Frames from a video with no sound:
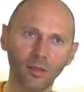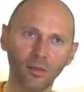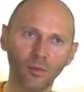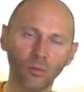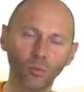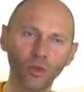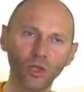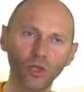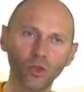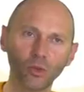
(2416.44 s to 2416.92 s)

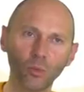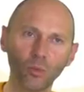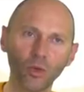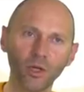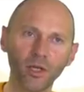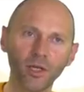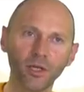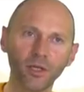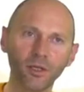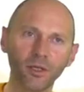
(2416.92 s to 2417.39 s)
which
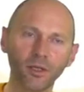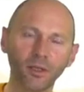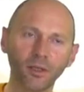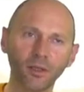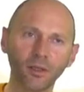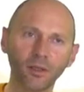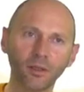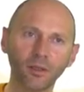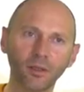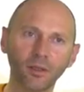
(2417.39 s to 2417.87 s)
were
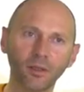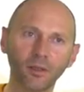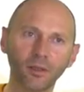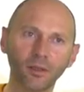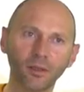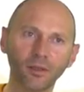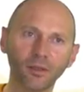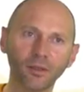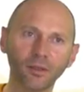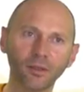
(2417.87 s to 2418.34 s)

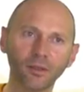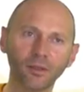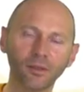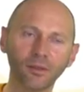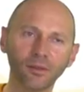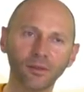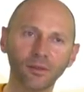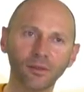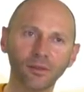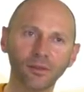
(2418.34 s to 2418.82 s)

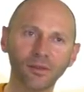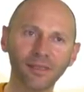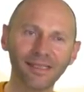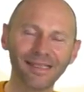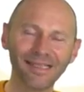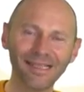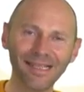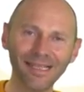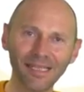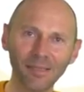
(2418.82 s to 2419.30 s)

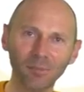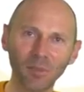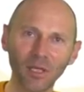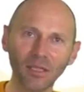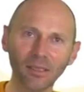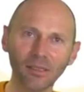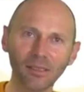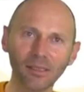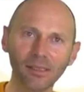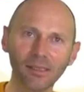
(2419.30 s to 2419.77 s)

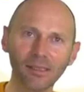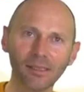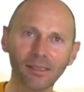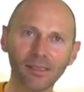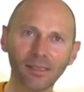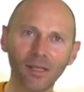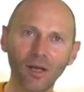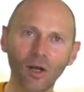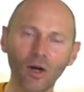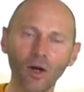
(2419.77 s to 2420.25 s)

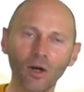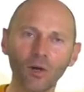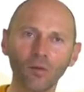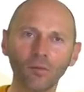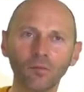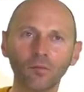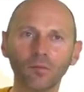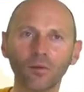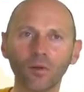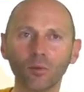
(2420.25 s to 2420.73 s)
sediments
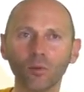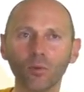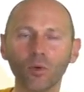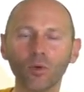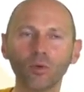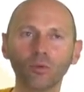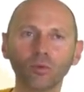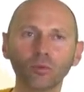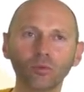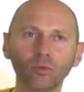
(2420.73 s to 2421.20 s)
of
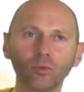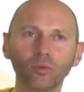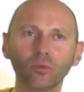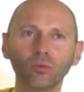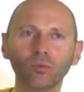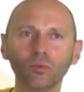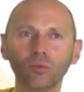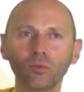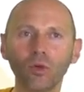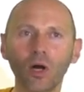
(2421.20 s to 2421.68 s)
around
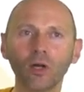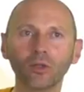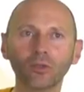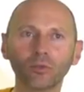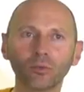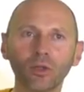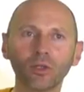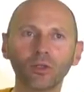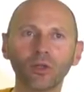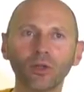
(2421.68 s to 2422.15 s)

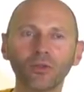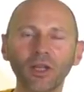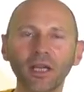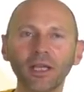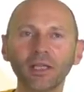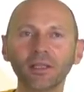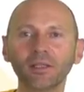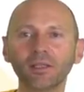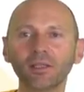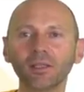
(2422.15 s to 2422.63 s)

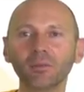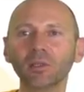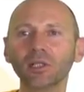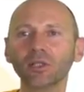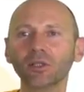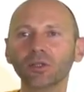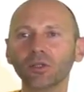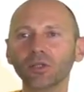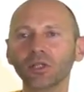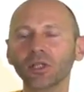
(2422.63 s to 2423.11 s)
280
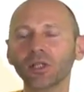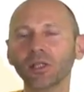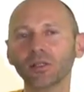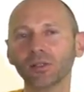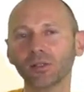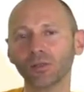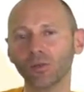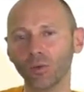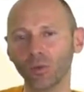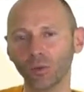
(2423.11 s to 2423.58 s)
million
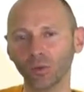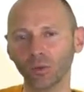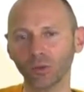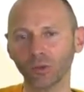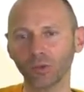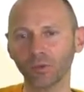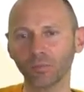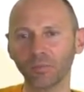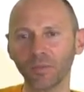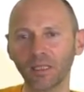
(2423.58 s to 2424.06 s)
years
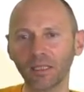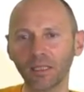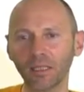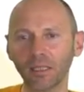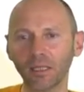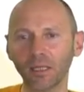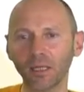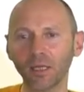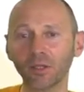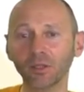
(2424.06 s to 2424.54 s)
old.
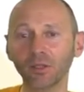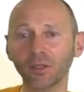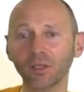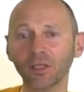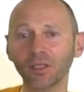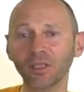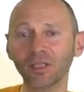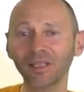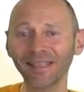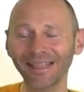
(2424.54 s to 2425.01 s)

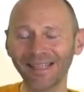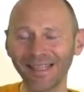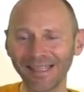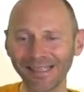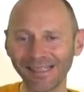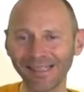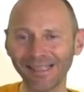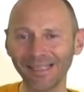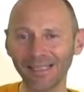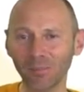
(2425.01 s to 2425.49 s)
And in
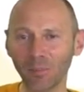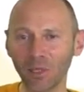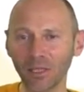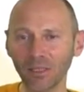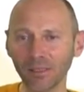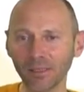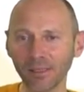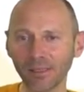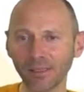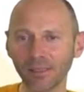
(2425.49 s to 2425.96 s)
these
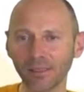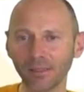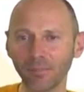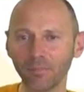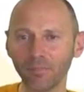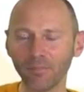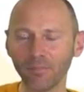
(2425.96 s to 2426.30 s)
sediments,